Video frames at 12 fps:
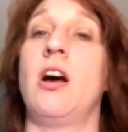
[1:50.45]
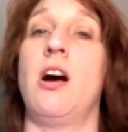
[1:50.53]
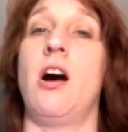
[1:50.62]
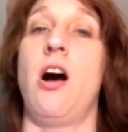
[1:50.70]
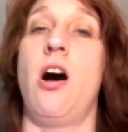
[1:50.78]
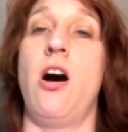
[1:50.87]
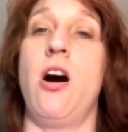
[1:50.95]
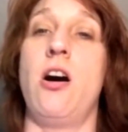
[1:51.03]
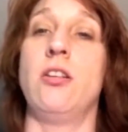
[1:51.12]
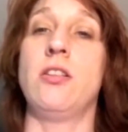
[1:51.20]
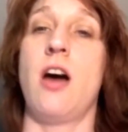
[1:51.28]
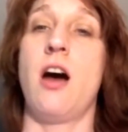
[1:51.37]

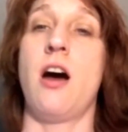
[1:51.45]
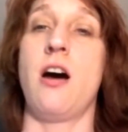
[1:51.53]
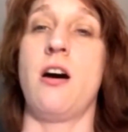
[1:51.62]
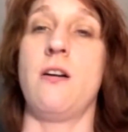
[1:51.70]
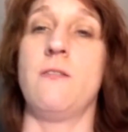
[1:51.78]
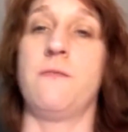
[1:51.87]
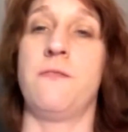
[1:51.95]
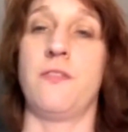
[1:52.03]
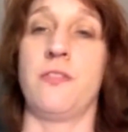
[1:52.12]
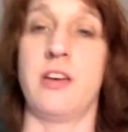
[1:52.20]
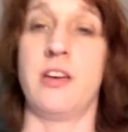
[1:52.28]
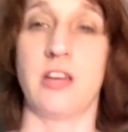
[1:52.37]
all of
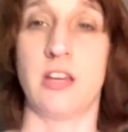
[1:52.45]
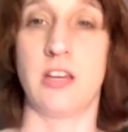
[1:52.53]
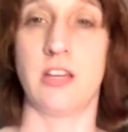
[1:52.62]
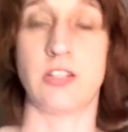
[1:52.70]
the